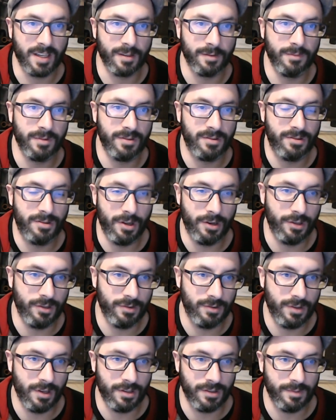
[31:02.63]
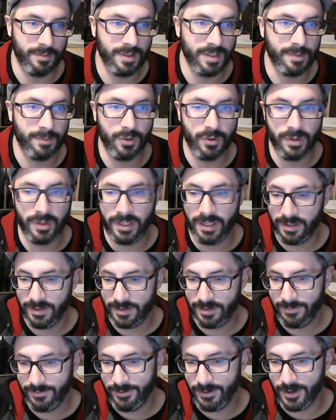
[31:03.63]
Decimus
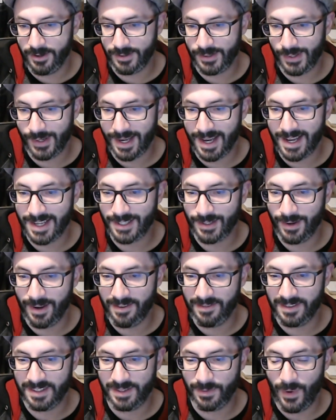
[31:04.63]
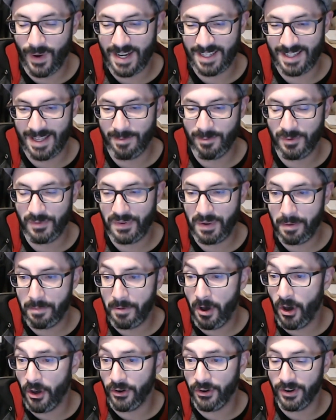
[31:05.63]
Meridius. For those of you guys who haven't watched that movie
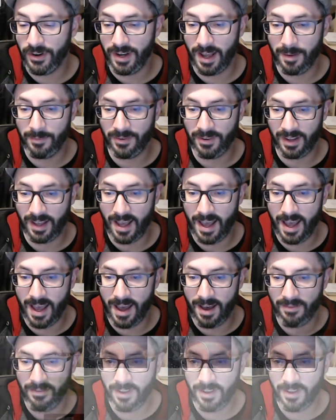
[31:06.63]
100 times like I have,